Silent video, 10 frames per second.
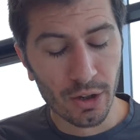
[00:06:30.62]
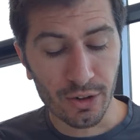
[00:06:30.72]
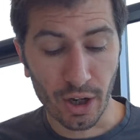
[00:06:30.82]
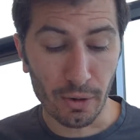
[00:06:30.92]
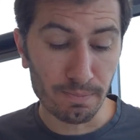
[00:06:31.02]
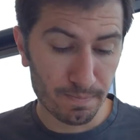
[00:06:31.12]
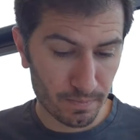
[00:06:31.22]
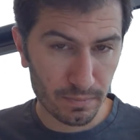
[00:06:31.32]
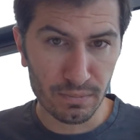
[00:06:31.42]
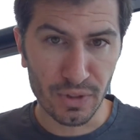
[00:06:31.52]
So,
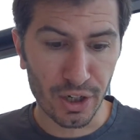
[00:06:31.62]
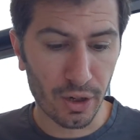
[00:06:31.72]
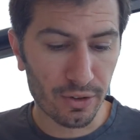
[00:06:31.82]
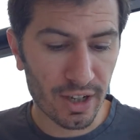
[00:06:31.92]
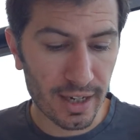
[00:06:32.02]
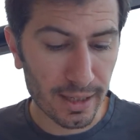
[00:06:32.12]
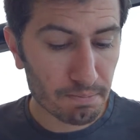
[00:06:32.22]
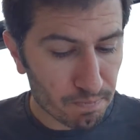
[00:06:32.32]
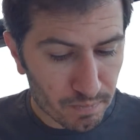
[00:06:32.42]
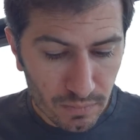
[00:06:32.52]
my notes here.
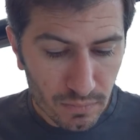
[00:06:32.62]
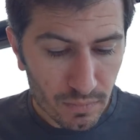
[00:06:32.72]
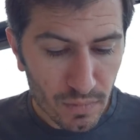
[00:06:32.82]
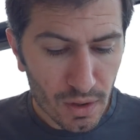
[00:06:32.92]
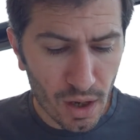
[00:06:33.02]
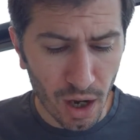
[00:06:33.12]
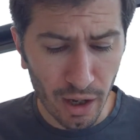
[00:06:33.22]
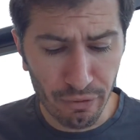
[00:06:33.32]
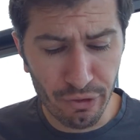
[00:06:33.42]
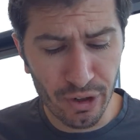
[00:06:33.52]

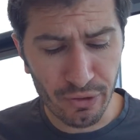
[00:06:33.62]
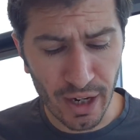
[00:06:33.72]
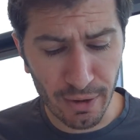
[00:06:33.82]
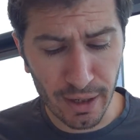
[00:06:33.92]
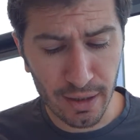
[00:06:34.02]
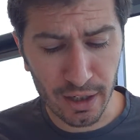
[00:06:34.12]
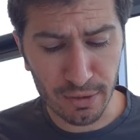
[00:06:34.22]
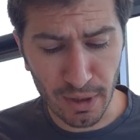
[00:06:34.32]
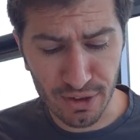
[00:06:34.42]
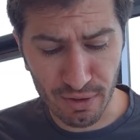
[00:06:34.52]
The first hearing at
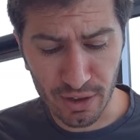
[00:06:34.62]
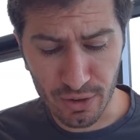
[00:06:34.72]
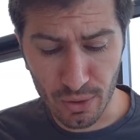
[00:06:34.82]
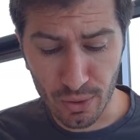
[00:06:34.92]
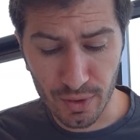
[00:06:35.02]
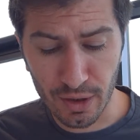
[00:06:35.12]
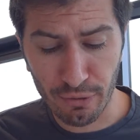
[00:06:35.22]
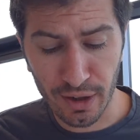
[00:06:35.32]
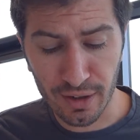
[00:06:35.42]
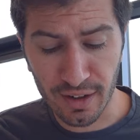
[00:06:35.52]
a magistrates' court, the
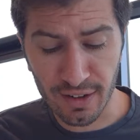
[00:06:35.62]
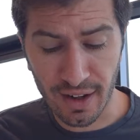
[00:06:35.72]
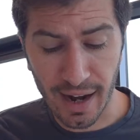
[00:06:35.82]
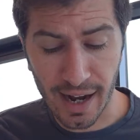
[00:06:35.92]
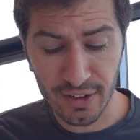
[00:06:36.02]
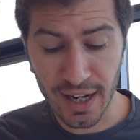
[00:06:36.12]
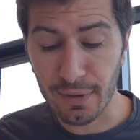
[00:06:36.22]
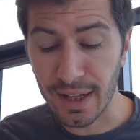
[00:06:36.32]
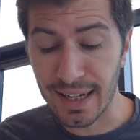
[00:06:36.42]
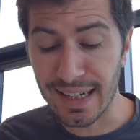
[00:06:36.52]
defendant is asked how
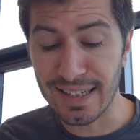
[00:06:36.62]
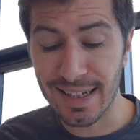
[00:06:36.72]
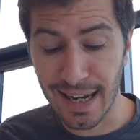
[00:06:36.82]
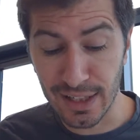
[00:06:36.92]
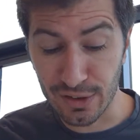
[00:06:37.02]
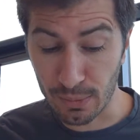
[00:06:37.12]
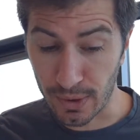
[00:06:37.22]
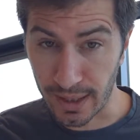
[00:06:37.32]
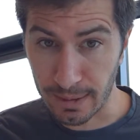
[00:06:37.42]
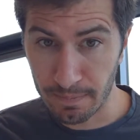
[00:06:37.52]
they intend to
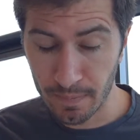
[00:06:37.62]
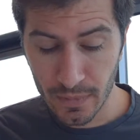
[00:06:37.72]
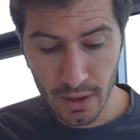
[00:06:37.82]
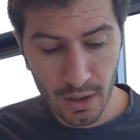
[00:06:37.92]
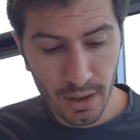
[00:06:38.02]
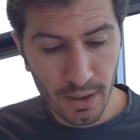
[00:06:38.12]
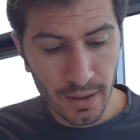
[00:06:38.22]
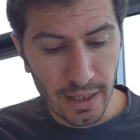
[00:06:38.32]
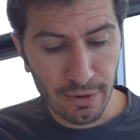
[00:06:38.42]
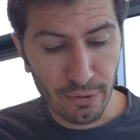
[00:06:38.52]
plea.
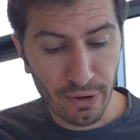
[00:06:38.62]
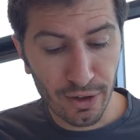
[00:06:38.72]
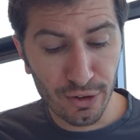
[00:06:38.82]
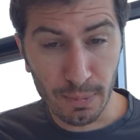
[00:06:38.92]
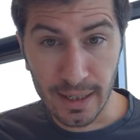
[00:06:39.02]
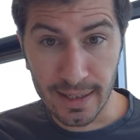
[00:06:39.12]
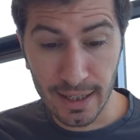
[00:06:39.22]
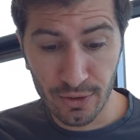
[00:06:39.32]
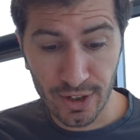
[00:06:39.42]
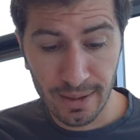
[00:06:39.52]
If defendants plead
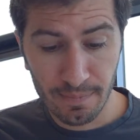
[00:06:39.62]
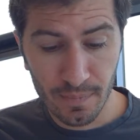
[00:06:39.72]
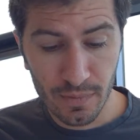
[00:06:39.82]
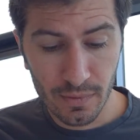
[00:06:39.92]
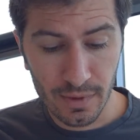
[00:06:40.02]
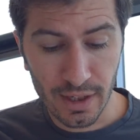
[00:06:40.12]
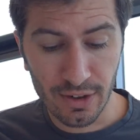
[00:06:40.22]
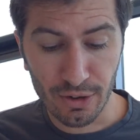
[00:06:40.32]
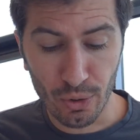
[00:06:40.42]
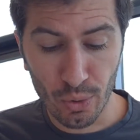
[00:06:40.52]
guilty,
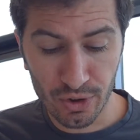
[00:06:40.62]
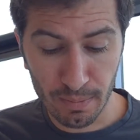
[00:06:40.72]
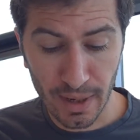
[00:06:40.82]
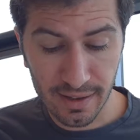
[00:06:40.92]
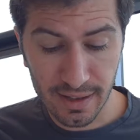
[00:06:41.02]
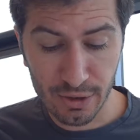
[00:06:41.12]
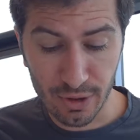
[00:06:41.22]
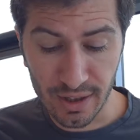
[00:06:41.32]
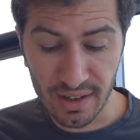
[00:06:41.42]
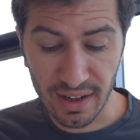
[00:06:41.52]
this is automatically
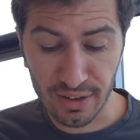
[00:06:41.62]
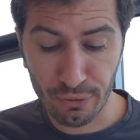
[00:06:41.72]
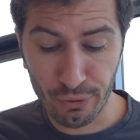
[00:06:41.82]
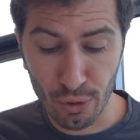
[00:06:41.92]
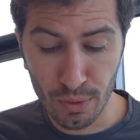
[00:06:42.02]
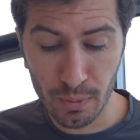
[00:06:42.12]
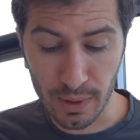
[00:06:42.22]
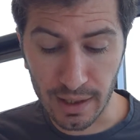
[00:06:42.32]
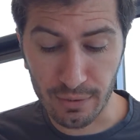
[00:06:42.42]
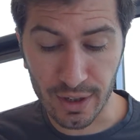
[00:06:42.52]
treated as a formal
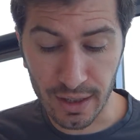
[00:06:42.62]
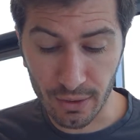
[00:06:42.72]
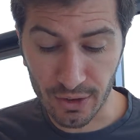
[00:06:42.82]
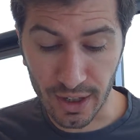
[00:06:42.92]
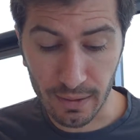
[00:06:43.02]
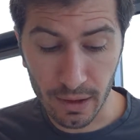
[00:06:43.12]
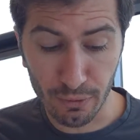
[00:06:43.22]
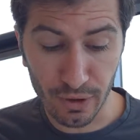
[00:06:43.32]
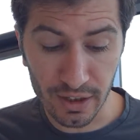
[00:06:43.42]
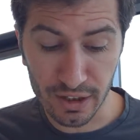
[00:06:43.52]
plea of guilty,
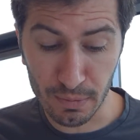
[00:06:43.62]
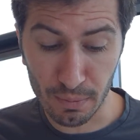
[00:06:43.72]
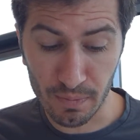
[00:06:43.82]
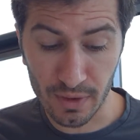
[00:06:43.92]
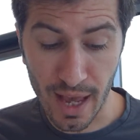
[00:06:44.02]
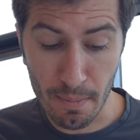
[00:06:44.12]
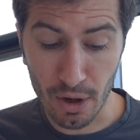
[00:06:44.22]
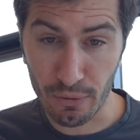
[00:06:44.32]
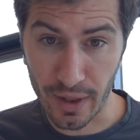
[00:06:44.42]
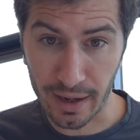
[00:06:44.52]
convicting them
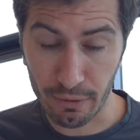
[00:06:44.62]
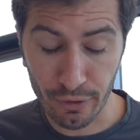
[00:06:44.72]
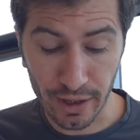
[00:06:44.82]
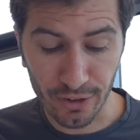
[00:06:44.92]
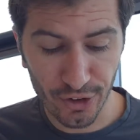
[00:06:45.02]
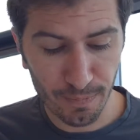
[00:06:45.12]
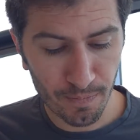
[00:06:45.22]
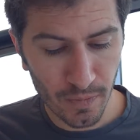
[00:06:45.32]
of that offence.